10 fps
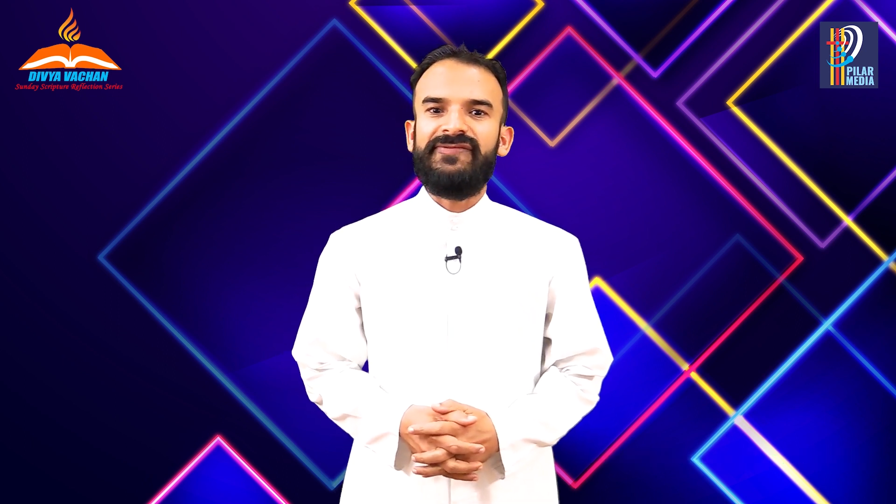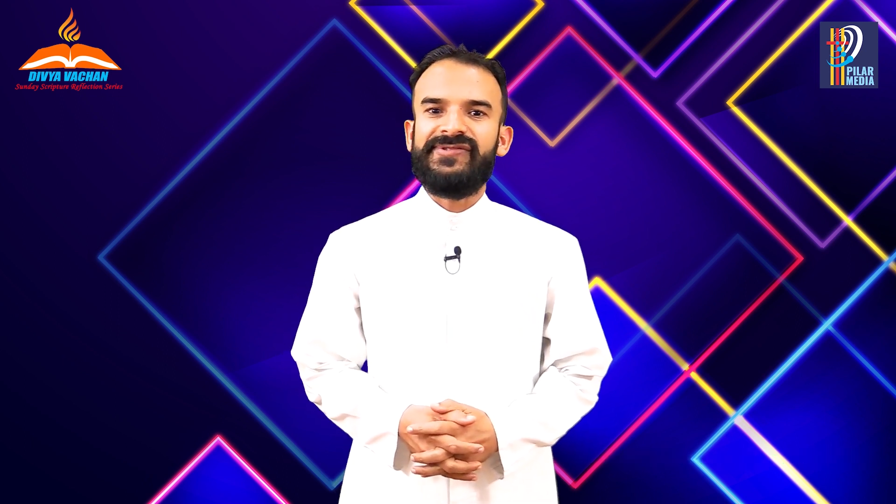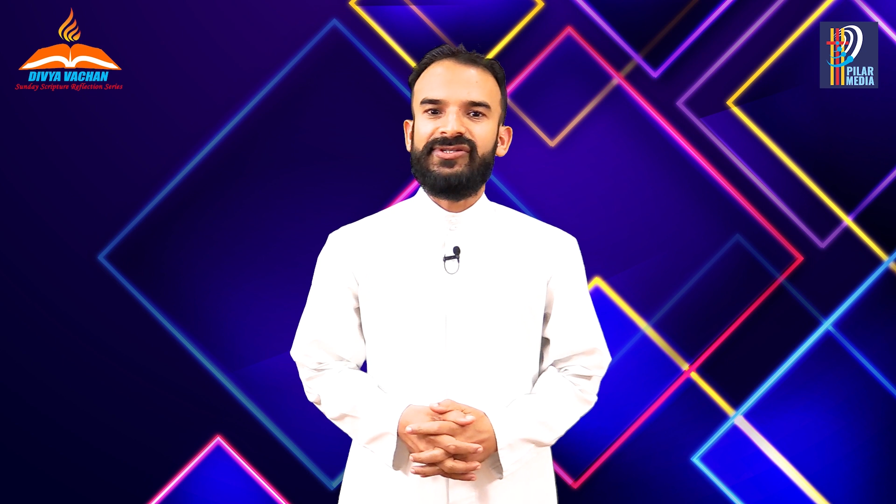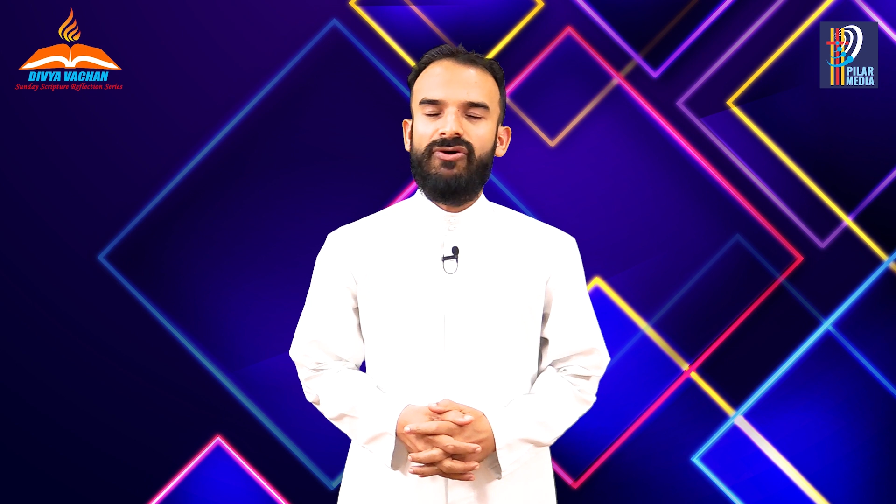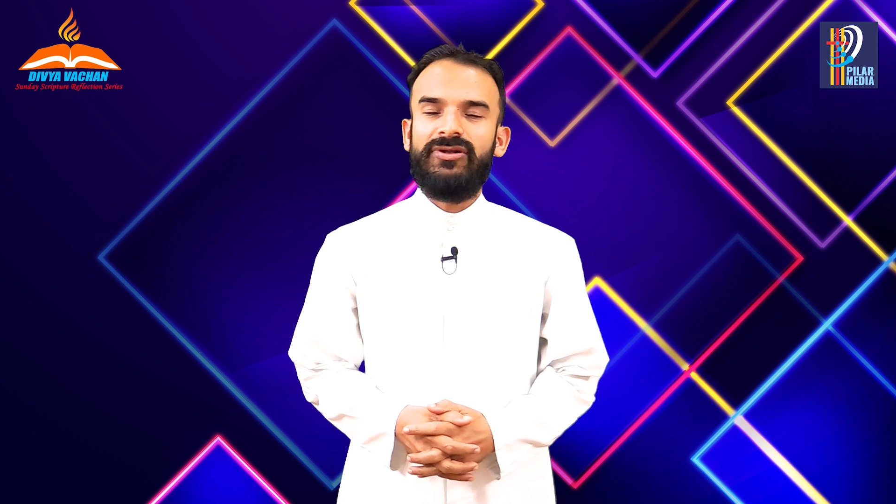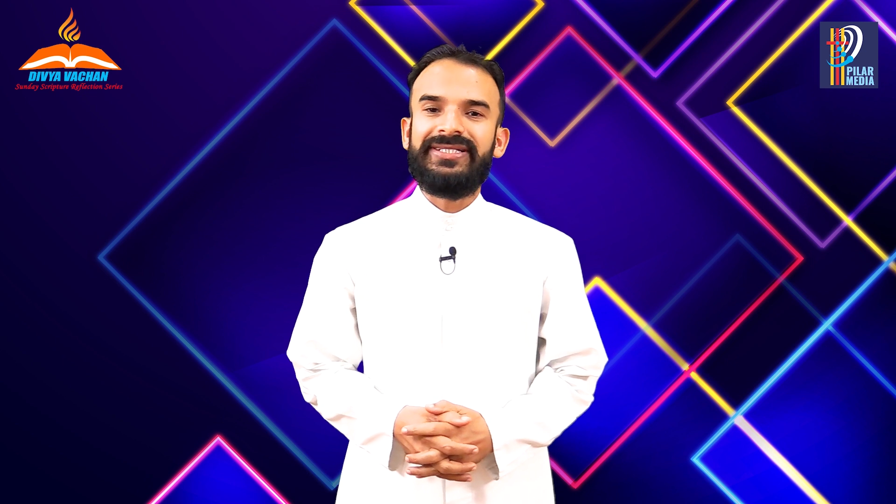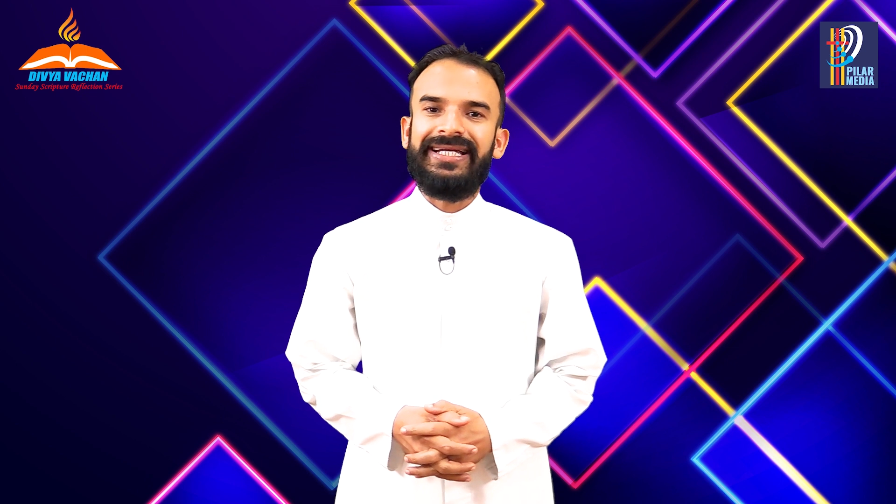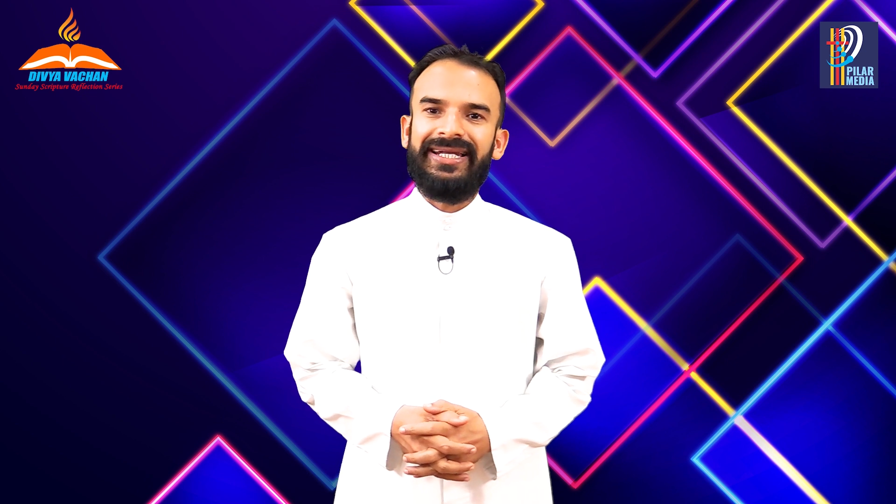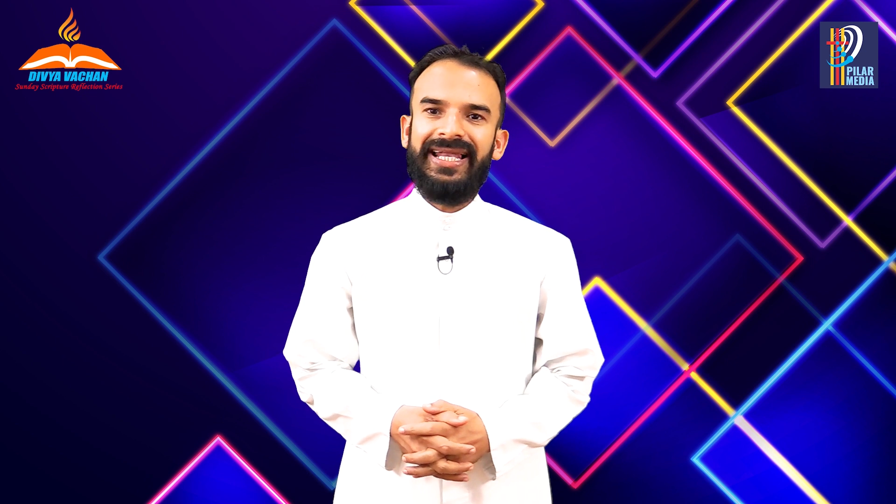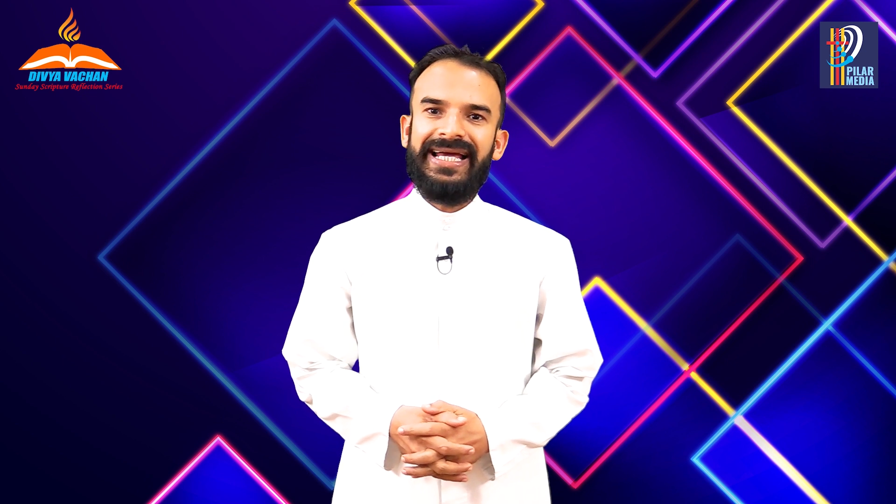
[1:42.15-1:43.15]
of salt
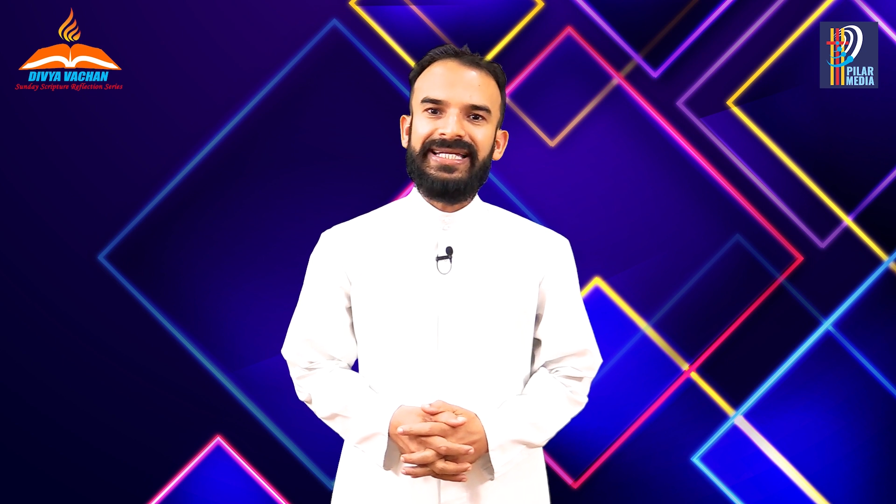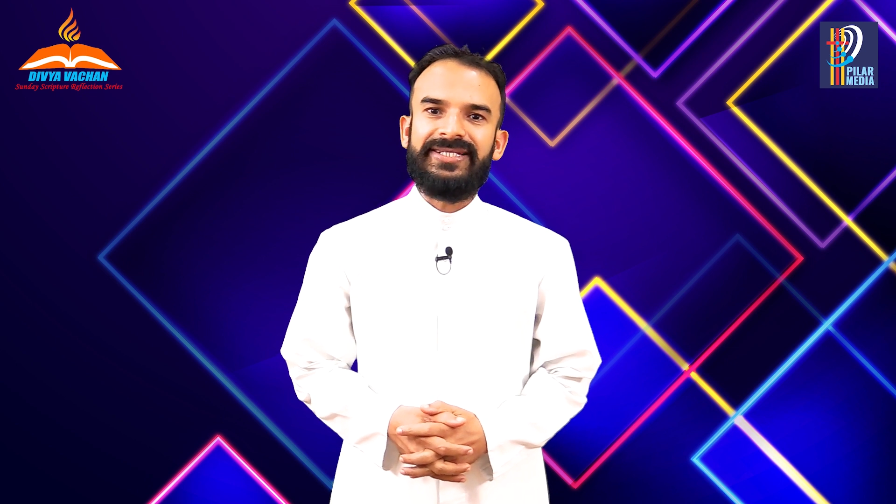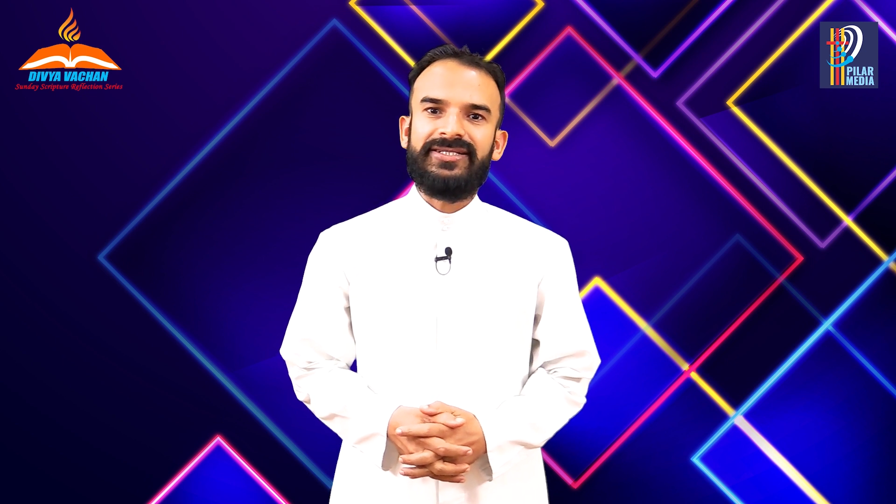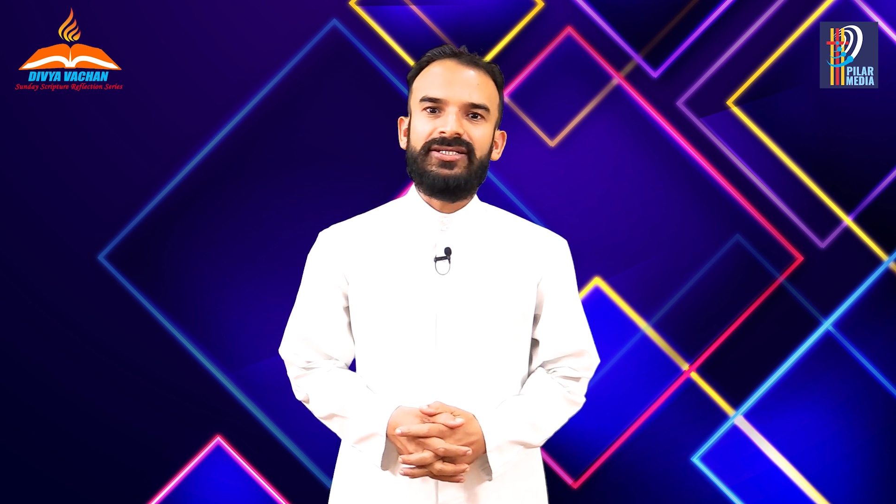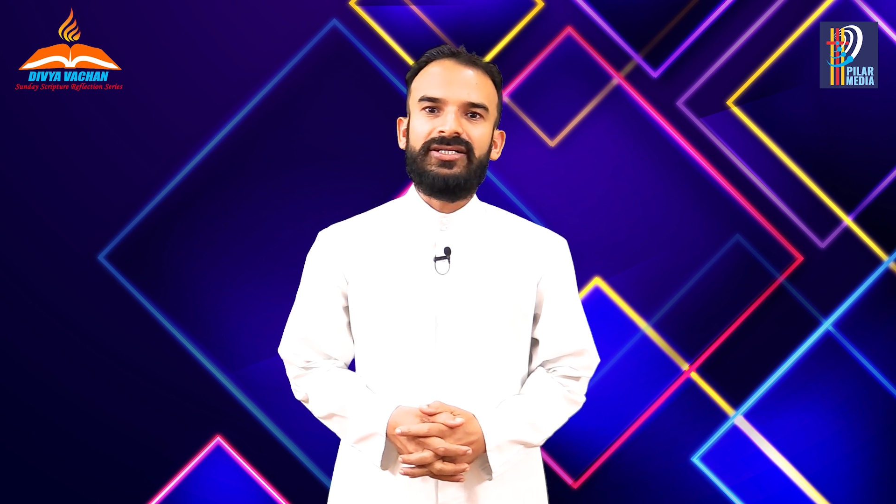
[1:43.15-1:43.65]
and light